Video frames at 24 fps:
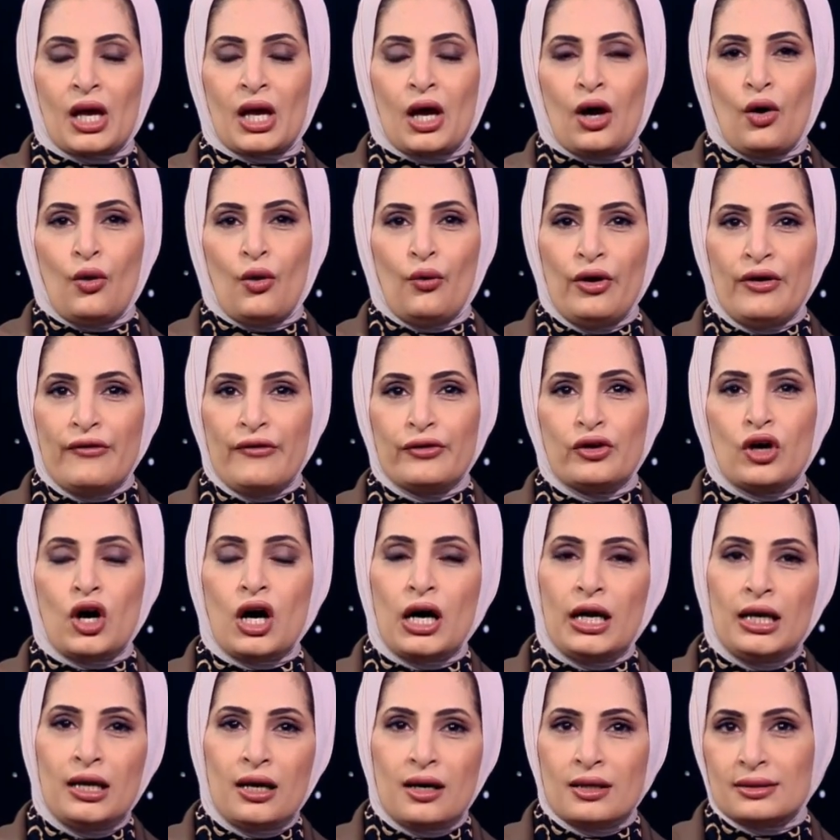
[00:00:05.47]
We've
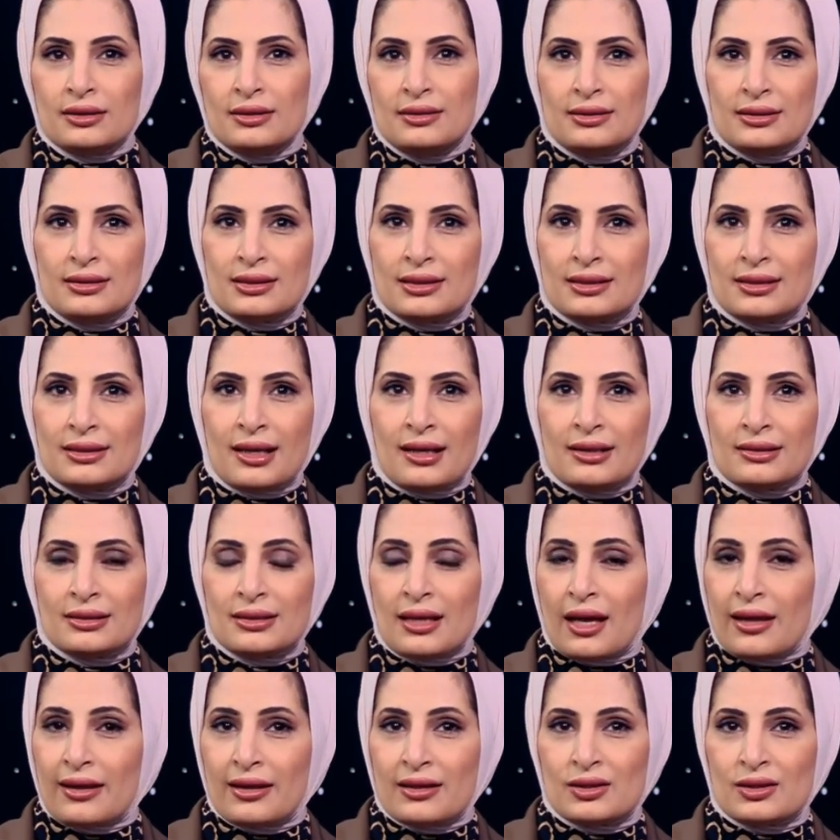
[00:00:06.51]
got a lot to discuss
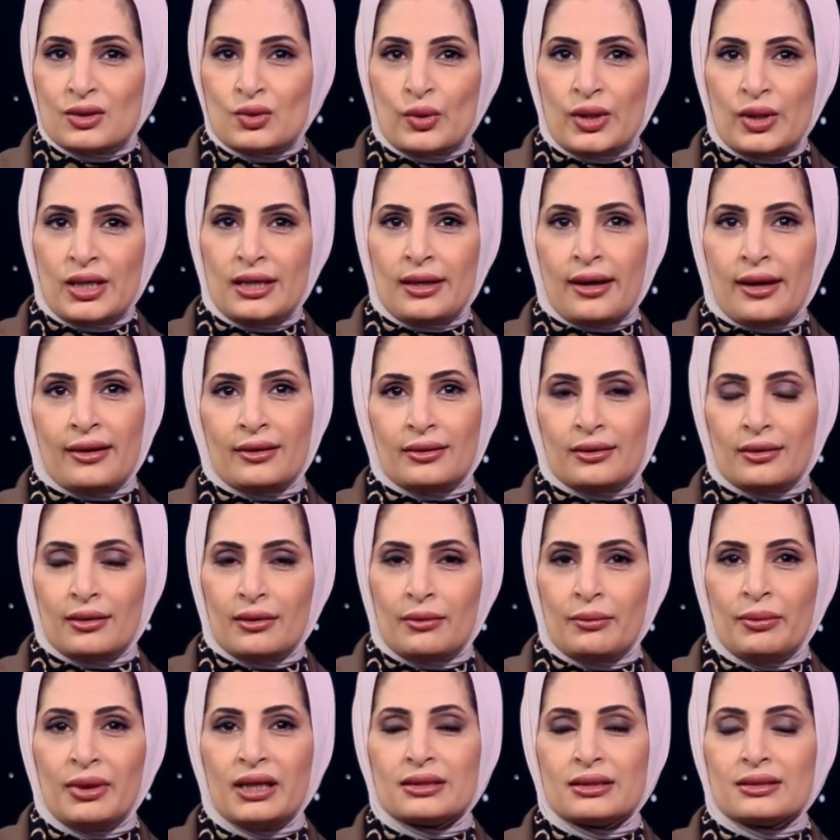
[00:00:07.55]
this weekend,
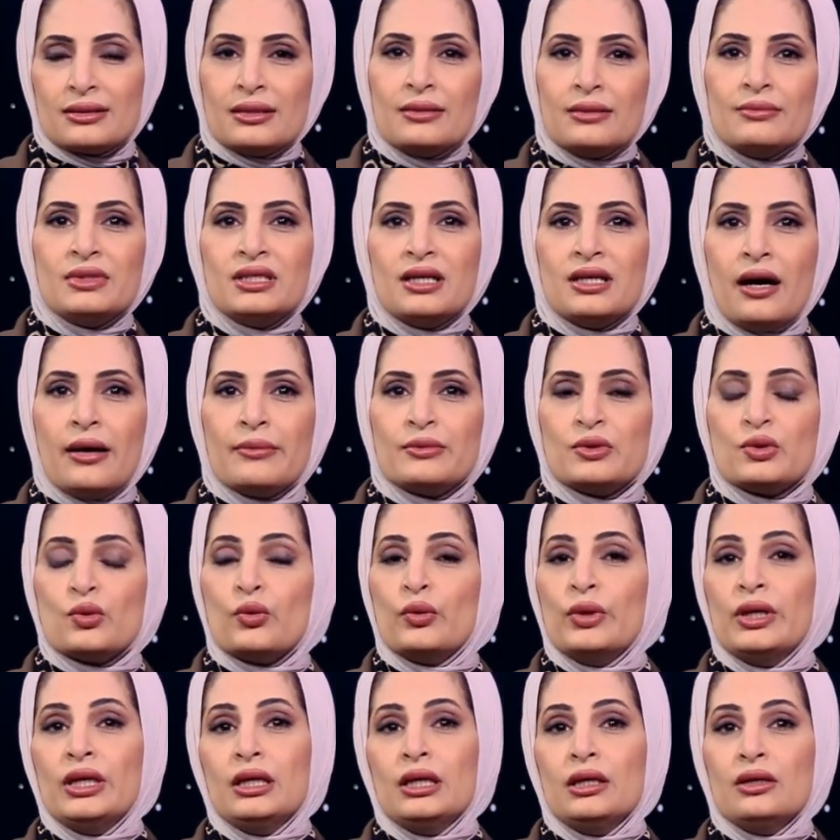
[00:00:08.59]
but sometimes
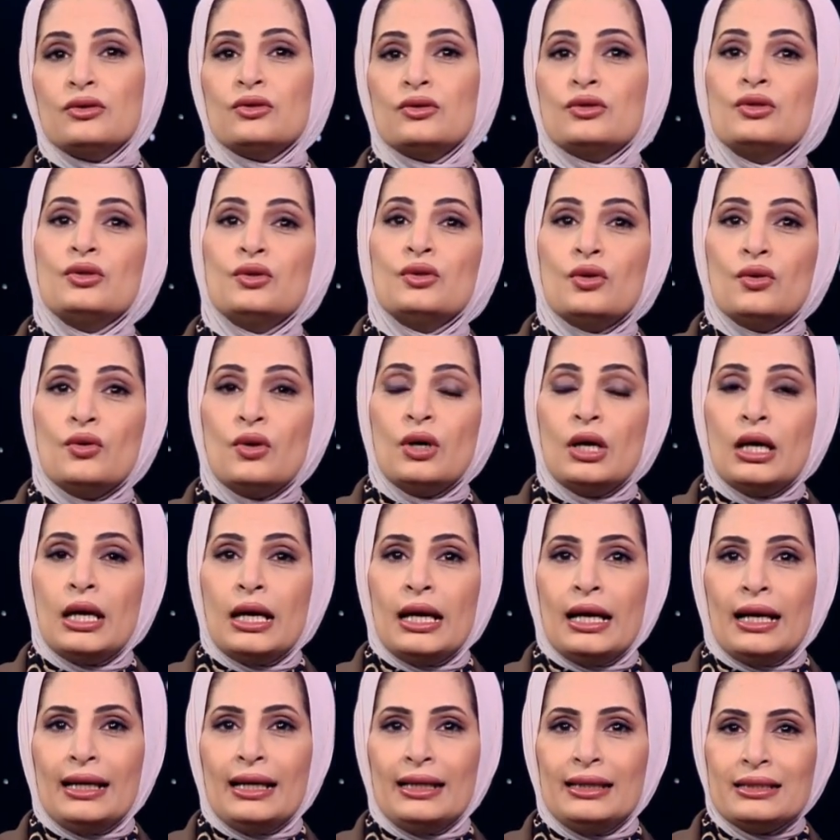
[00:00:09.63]
we need to know
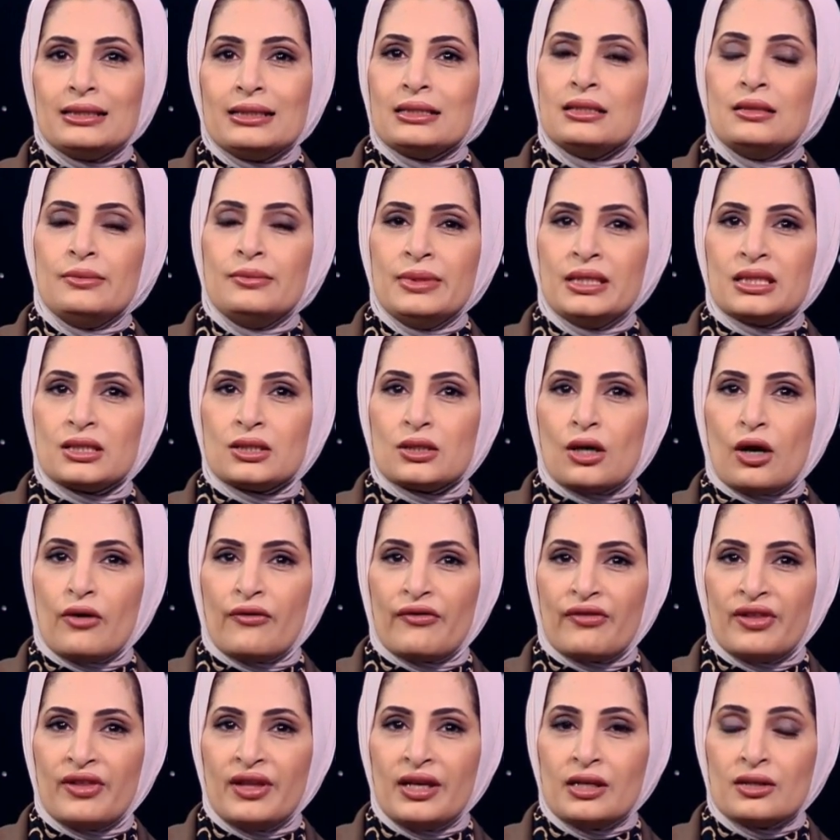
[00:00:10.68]
a little bit of
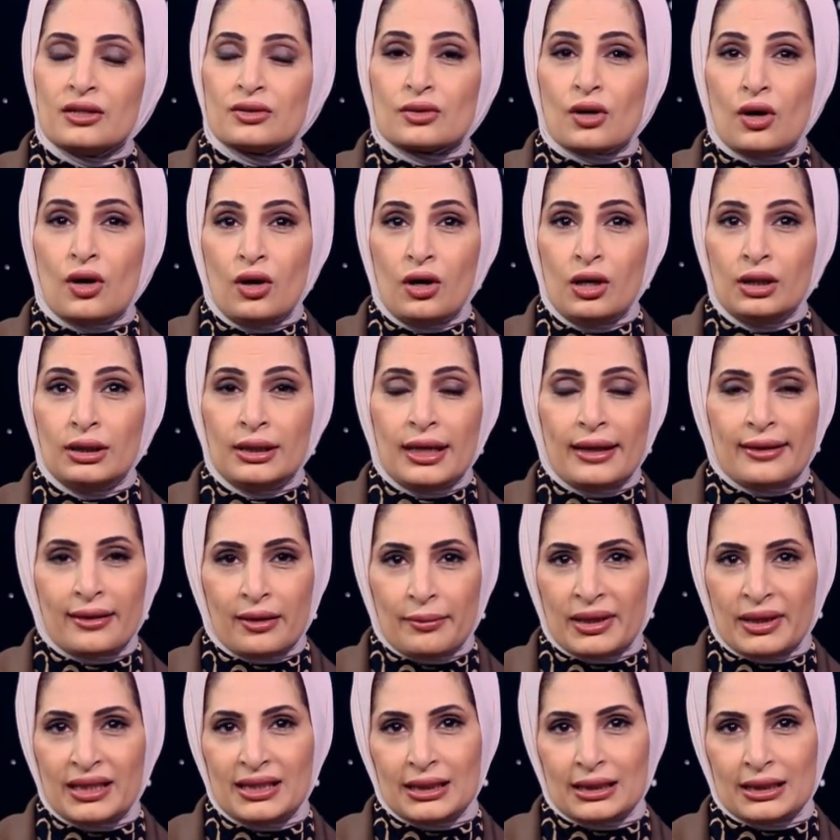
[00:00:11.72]
things on the
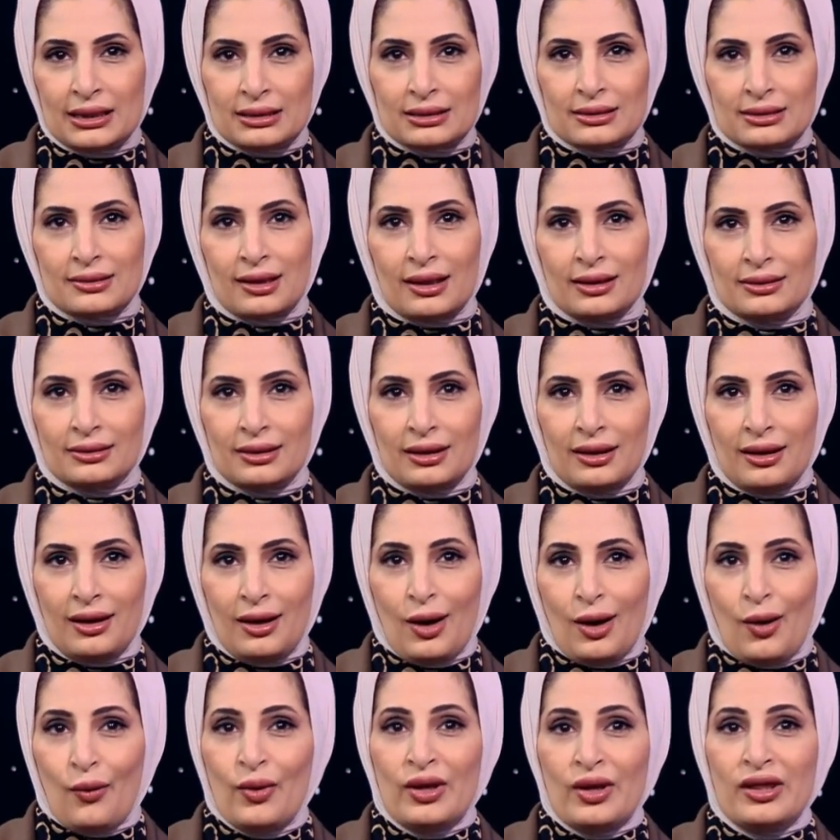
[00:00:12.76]
medical side.
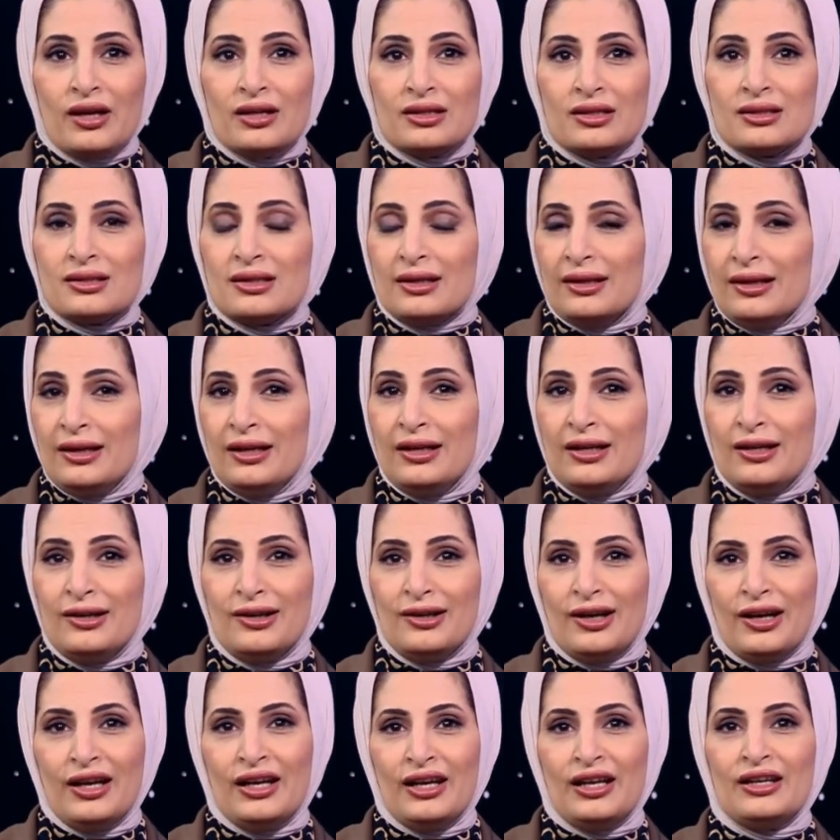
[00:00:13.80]
With us here
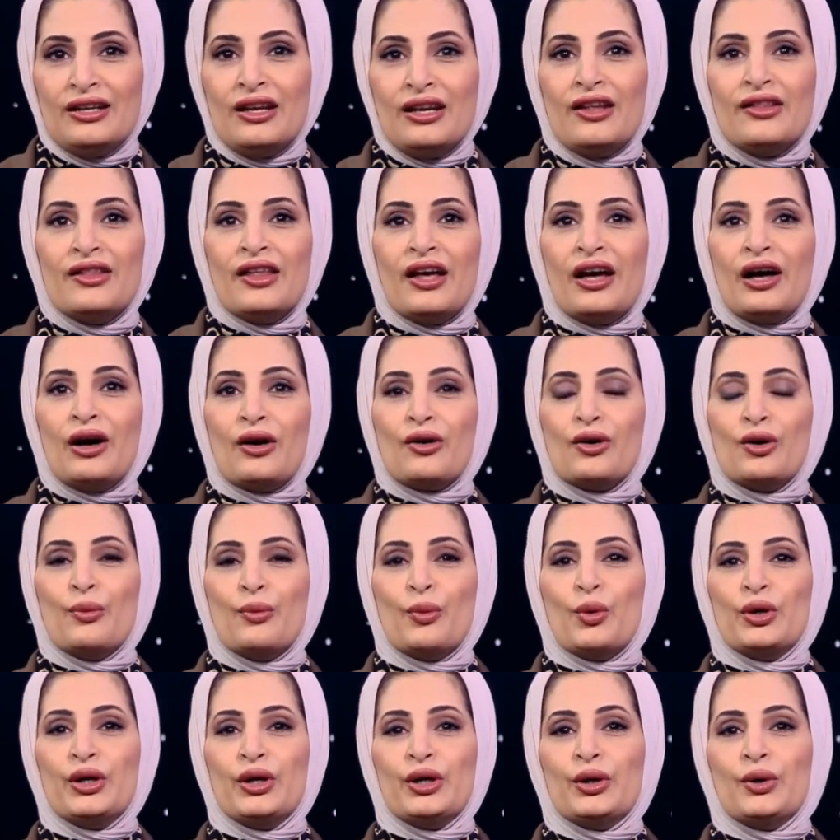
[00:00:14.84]
in the Good
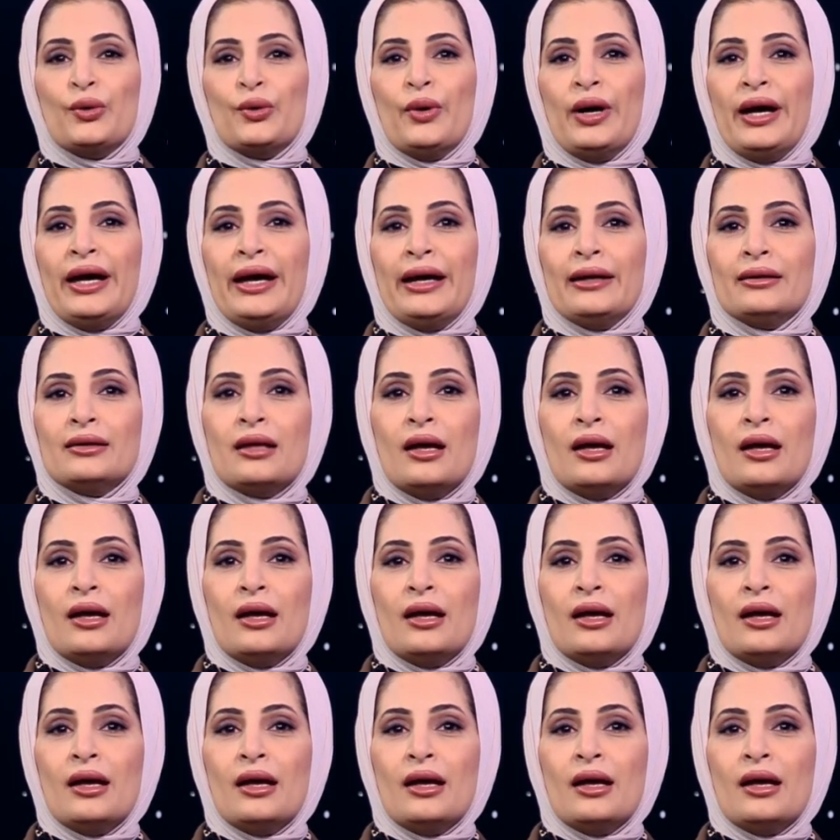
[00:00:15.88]
Morning Kuwait,